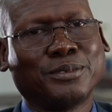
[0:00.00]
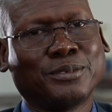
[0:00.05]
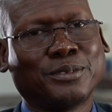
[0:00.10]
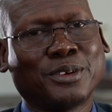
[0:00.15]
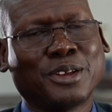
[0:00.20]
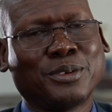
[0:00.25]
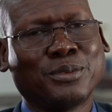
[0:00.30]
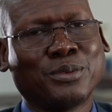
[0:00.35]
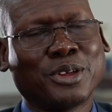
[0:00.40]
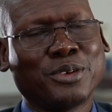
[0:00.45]

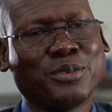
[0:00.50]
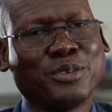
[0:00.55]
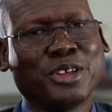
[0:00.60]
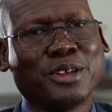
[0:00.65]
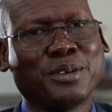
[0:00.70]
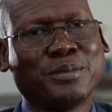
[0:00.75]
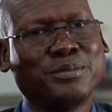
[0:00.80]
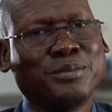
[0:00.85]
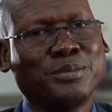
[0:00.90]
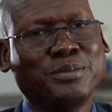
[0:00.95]
what, what we
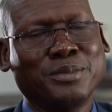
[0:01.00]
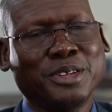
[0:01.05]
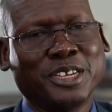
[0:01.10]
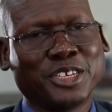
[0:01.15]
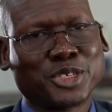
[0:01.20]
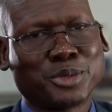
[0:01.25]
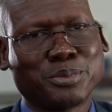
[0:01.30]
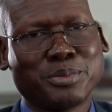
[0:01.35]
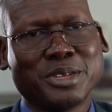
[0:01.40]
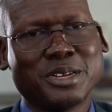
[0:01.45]
have
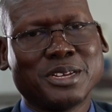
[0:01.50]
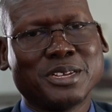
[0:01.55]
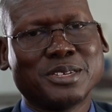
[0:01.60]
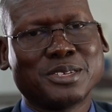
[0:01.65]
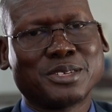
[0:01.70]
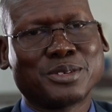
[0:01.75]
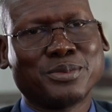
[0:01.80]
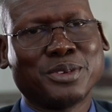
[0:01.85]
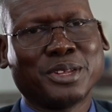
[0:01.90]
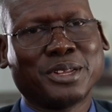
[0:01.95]

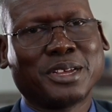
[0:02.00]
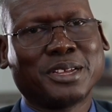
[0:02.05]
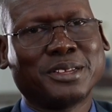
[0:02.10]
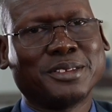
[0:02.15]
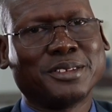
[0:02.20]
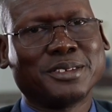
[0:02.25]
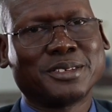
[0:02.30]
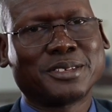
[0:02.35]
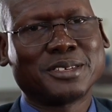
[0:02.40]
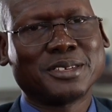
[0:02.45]
experienced with
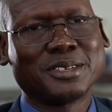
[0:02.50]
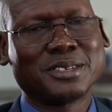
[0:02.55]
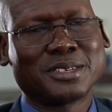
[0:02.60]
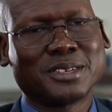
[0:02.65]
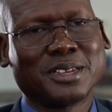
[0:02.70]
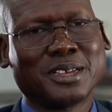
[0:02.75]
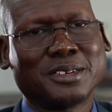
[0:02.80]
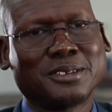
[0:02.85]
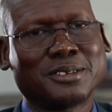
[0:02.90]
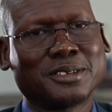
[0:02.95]
others is
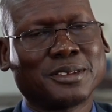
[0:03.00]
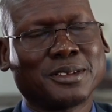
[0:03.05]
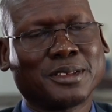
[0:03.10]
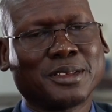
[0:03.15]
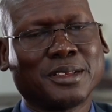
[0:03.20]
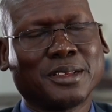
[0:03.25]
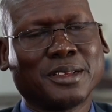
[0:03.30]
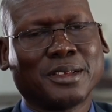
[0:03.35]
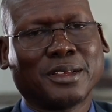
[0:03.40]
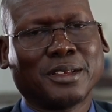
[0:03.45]
that
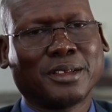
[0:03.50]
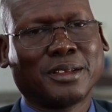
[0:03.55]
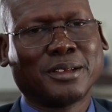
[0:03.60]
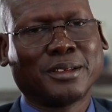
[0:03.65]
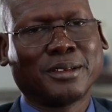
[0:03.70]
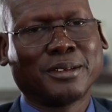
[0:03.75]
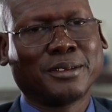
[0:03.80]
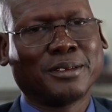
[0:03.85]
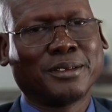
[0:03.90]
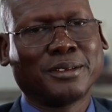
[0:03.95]
Uh,
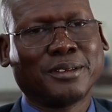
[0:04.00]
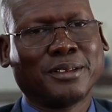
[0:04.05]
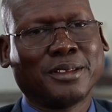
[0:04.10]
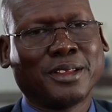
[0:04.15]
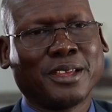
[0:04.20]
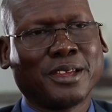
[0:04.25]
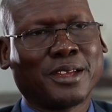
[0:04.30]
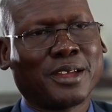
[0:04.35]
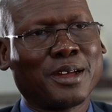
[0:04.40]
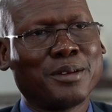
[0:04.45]

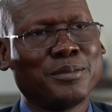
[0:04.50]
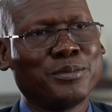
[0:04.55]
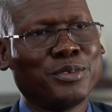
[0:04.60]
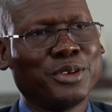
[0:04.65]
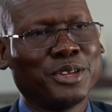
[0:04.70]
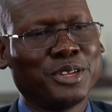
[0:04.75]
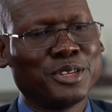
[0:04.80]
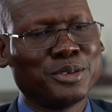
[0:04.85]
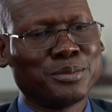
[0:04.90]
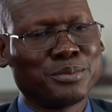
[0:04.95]
they come
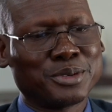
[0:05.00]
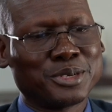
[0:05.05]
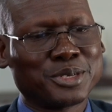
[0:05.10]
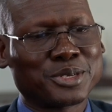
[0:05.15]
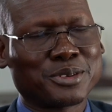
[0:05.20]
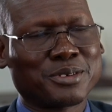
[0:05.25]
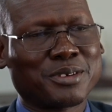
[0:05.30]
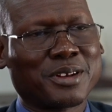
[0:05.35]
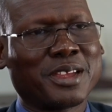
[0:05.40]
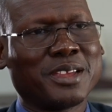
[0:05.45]
with the
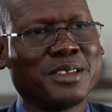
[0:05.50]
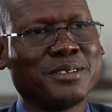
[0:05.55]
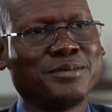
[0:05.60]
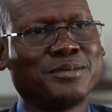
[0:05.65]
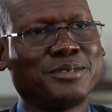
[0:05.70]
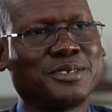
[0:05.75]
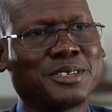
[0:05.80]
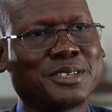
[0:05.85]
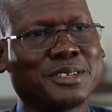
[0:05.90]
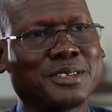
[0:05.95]

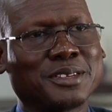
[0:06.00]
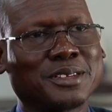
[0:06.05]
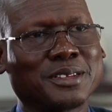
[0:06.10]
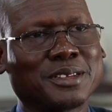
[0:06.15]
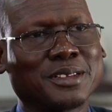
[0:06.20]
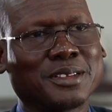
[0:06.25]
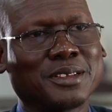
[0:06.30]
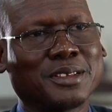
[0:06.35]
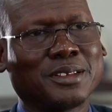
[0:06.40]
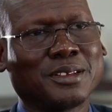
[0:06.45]
prescribed
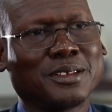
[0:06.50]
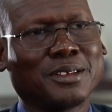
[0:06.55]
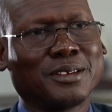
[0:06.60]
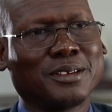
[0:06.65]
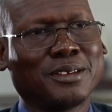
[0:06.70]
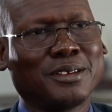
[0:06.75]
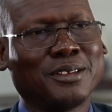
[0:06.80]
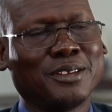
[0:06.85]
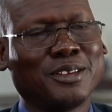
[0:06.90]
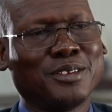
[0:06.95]

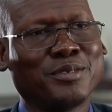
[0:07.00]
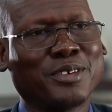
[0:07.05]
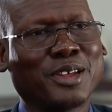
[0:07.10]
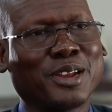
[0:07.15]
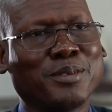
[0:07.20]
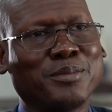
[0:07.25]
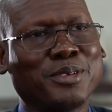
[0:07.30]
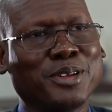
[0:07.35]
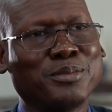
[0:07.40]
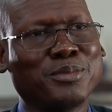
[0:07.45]
uh,
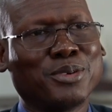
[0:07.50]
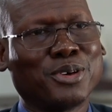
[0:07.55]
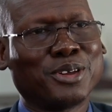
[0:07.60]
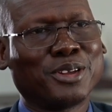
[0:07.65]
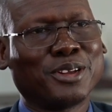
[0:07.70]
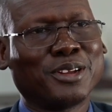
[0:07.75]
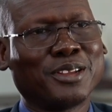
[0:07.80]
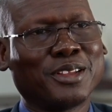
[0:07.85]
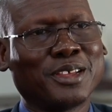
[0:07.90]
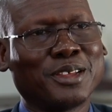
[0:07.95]
development
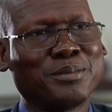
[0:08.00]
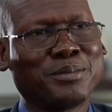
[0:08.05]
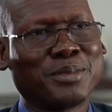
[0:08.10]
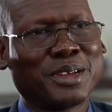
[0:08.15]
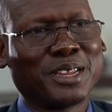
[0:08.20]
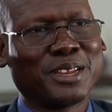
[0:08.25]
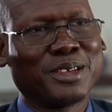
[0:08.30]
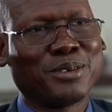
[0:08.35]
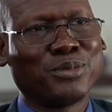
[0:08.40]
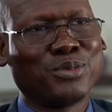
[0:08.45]
model that
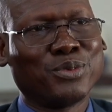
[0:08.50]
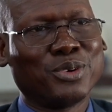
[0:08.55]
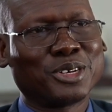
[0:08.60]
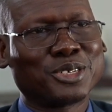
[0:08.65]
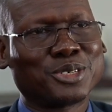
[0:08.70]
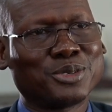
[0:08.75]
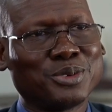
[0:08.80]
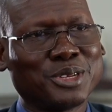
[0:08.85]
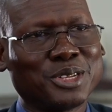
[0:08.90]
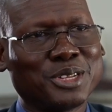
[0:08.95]
might have
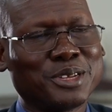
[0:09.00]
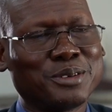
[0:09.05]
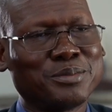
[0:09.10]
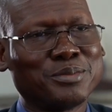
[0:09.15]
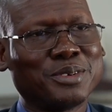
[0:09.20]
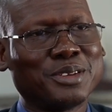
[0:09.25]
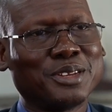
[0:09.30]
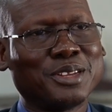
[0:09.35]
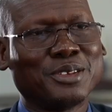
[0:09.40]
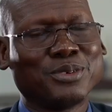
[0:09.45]
worked with
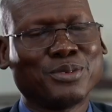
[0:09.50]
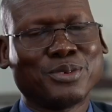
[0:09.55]
them, and they